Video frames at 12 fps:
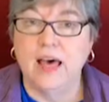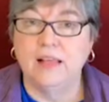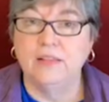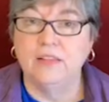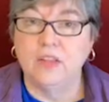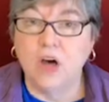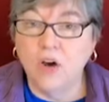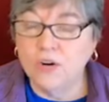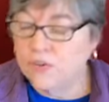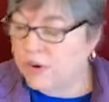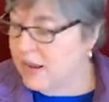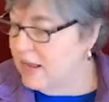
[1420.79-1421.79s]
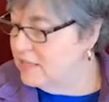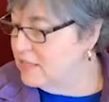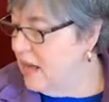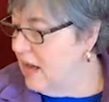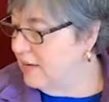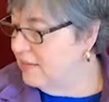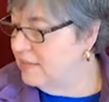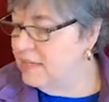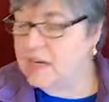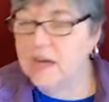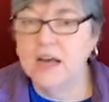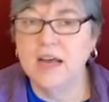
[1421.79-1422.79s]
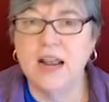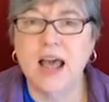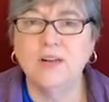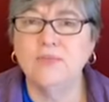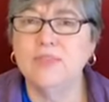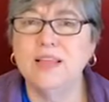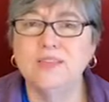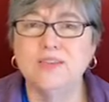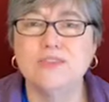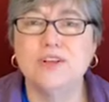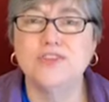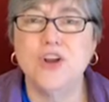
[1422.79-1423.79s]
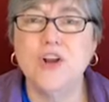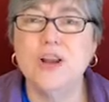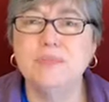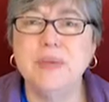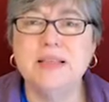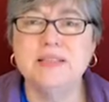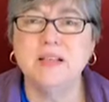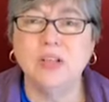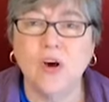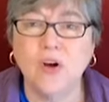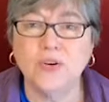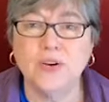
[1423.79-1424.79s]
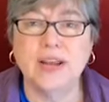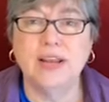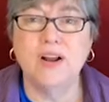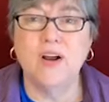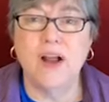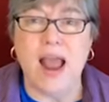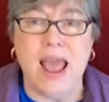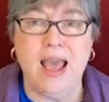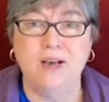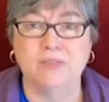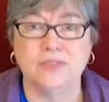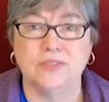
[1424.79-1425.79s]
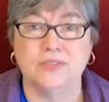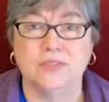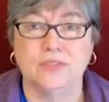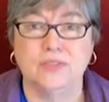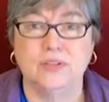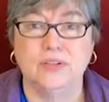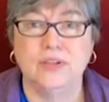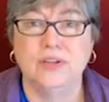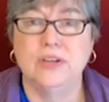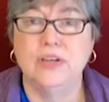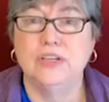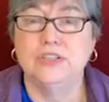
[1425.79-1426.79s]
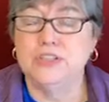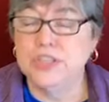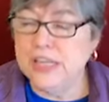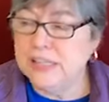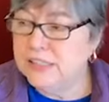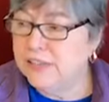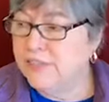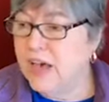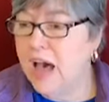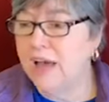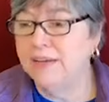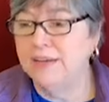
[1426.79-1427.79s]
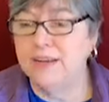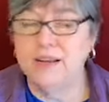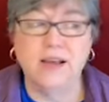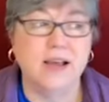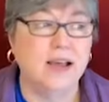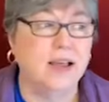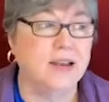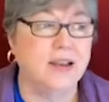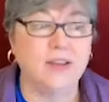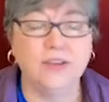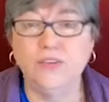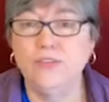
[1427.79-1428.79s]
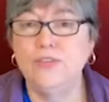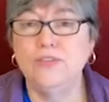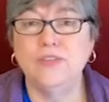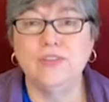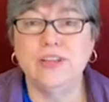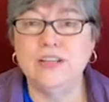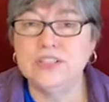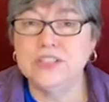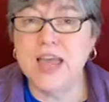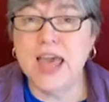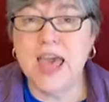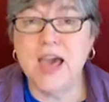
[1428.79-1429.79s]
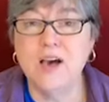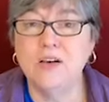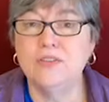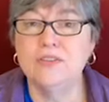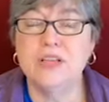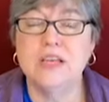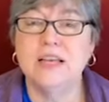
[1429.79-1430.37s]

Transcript: Laundry has gotten done. I don't think there's a dirty piece of laundry in our house. Sheets have gotten done. You just dish towels,